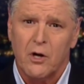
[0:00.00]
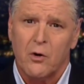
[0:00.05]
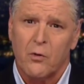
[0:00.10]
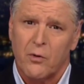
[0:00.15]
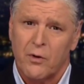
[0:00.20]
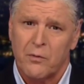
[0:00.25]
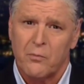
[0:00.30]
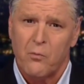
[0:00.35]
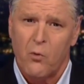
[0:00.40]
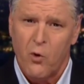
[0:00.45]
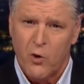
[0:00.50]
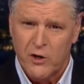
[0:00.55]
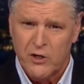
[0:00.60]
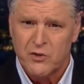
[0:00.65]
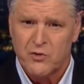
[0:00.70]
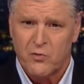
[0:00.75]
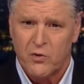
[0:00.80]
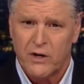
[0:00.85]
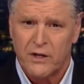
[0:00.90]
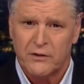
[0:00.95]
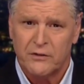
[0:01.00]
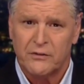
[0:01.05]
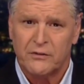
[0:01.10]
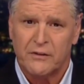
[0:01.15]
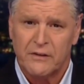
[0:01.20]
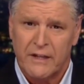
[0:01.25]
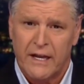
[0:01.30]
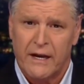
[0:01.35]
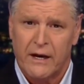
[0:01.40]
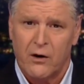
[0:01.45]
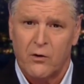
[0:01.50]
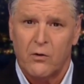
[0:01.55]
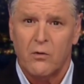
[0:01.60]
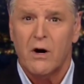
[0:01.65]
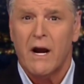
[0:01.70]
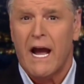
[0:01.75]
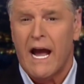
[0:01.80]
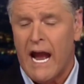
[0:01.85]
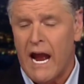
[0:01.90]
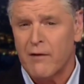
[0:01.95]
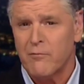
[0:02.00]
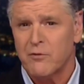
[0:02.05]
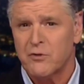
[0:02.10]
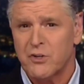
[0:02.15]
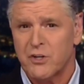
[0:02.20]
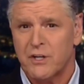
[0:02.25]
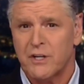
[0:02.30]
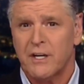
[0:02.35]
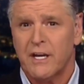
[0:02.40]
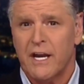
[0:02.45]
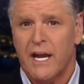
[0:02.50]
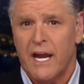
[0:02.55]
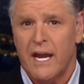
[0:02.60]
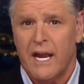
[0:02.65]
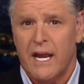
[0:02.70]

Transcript: with mortgage rates now averaging